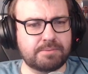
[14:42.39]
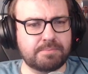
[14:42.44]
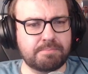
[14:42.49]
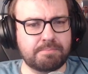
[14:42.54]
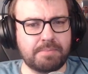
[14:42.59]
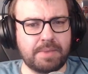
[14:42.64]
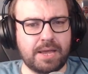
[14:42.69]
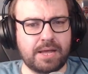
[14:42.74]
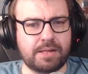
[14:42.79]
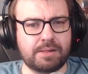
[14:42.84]

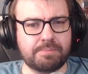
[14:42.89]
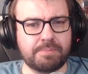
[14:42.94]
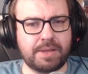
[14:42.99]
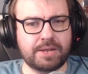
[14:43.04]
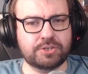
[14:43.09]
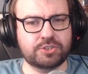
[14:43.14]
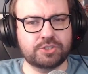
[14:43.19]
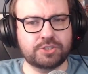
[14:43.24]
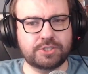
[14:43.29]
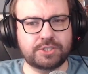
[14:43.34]
Mal
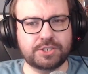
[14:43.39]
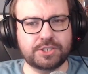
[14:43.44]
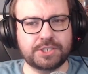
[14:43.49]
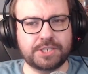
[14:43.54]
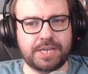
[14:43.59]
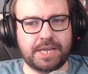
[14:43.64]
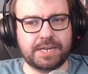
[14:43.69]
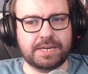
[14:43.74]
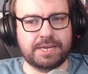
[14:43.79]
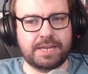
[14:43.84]
mentions his
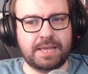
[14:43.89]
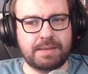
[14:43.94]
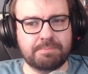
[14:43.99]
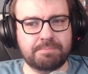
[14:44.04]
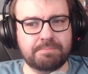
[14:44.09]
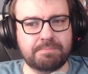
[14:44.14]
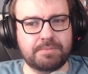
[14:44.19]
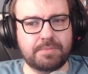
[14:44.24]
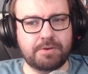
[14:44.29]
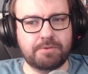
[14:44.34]
nickname
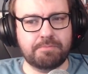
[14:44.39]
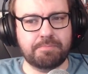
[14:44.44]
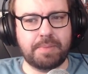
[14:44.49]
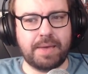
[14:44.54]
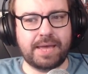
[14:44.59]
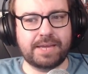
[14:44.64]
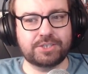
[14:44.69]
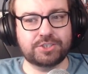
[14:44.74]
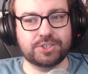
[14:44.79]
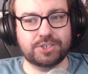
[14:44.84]
of
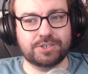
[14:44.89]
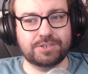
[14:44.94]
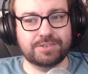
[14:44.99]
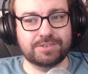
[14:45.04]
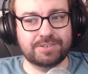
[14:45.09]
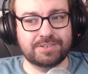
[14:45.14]
Badger